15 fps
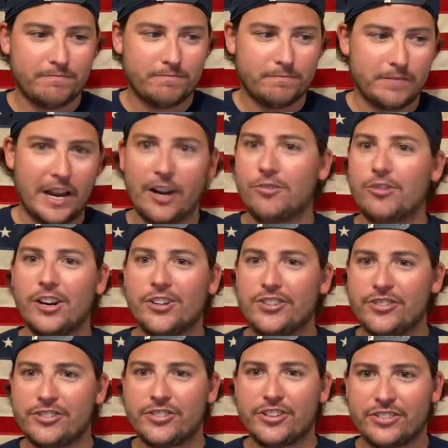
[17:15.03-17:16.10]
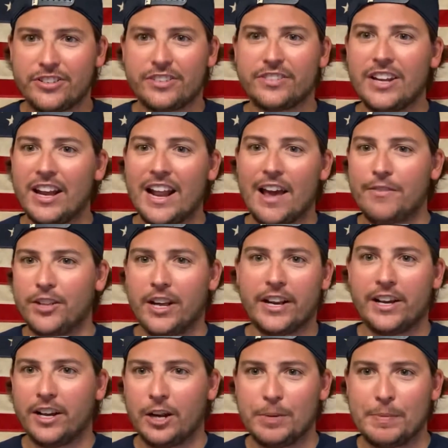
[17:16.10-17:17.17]
Aaron Rodgers just does not have a lot of
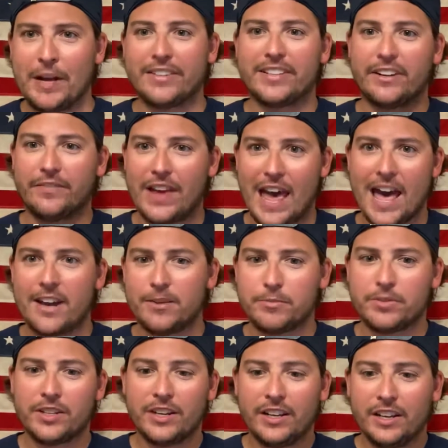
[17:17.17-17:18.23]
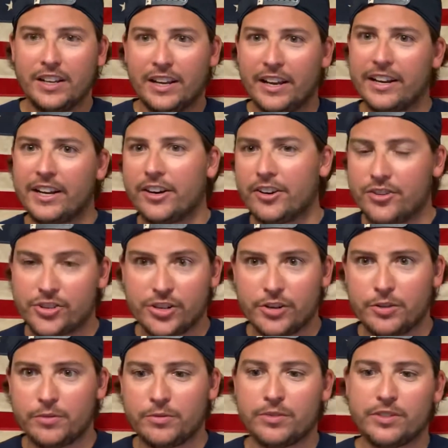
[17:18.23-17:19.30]
help outside of Adams and Aaron
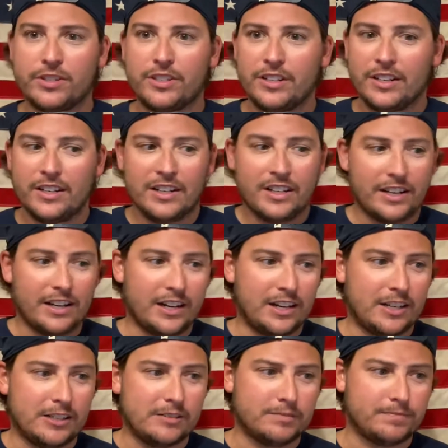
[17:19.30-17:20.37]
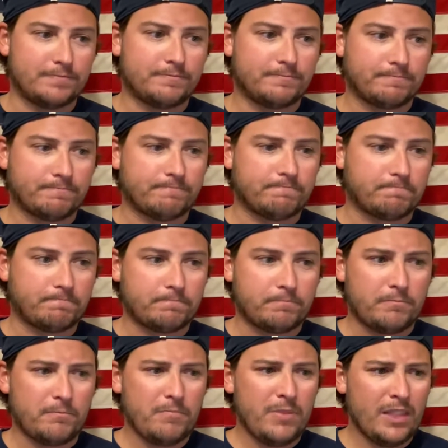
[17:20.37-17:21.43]
Jones. And
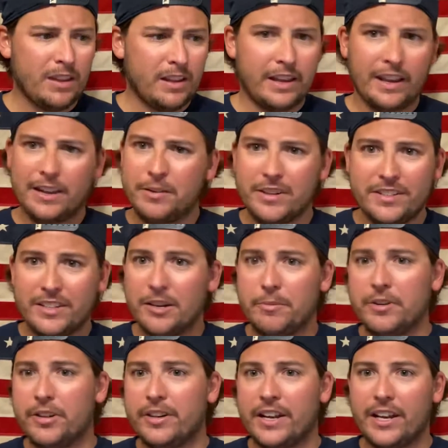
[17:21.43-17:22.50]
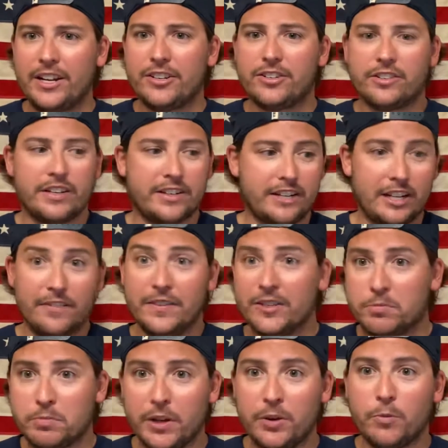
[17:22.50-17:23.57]
he's getting up there in age. The defense
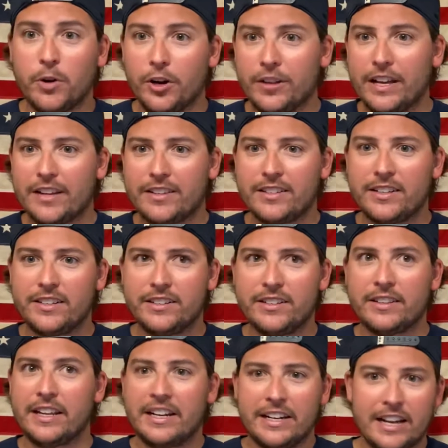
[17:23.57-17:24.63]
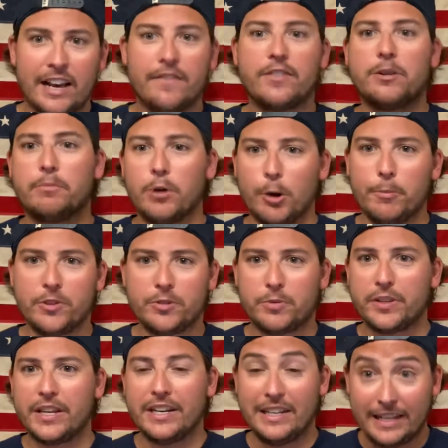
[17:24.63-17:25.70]
played well last season. They did have their moments where
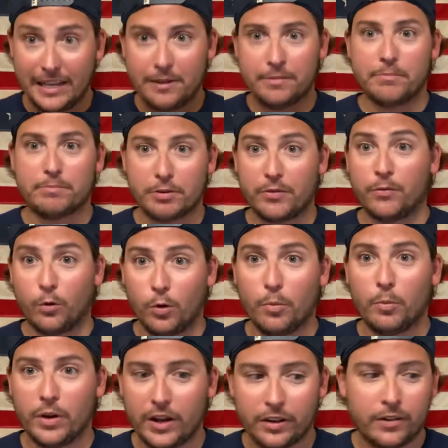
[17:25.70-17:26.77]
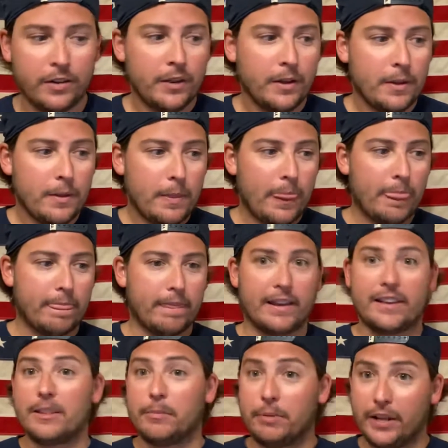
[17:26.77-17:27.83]
they didn't perform well, like
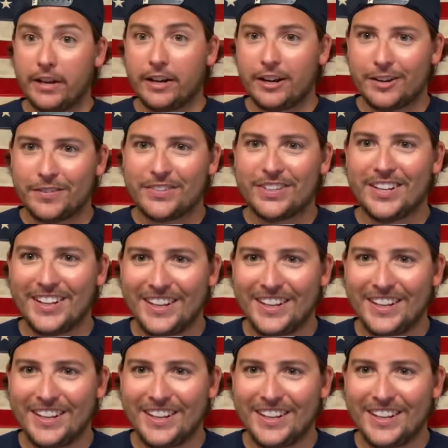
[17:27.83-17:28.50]
in the playoffs.